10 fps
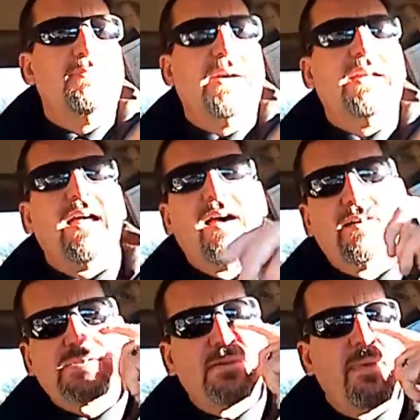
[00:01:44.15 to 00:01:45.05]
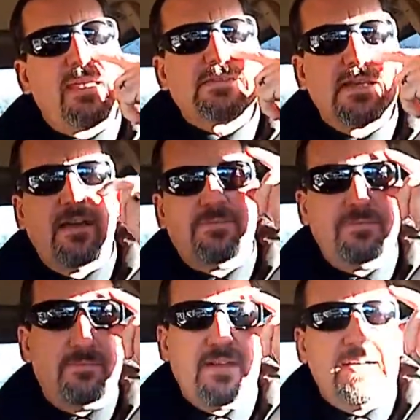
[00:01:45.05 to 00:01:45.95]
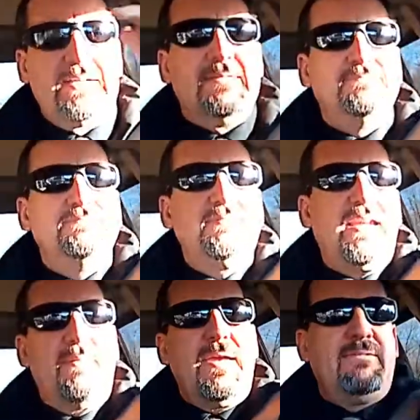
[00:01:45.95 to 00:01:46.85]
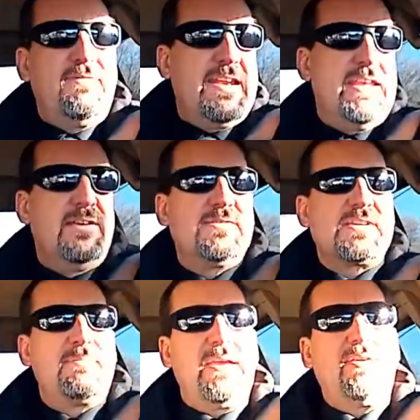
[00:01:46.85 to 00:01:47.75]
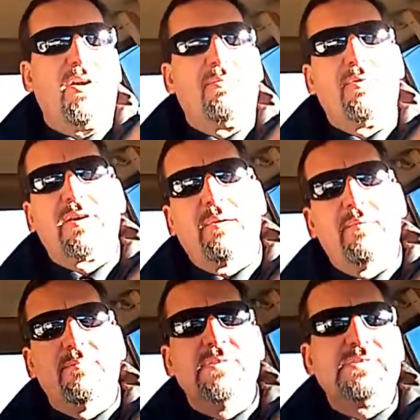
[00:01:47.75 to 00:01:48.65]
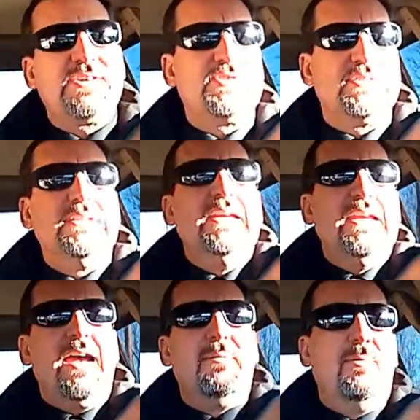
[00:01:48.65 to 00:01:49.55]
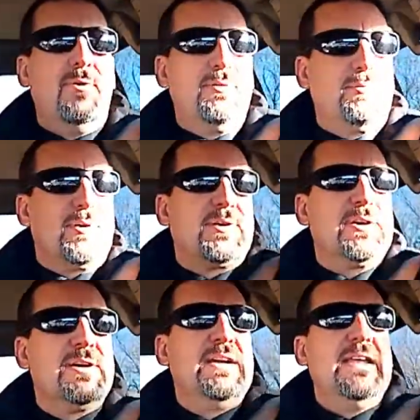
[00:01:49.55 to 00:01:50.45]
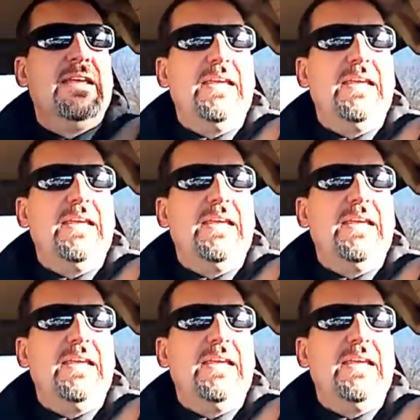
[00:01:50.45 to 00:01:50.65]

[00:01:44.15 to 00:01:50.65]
But I also make stuff. I make videos, I make artwork, I'm a musician, I'm a woodworker.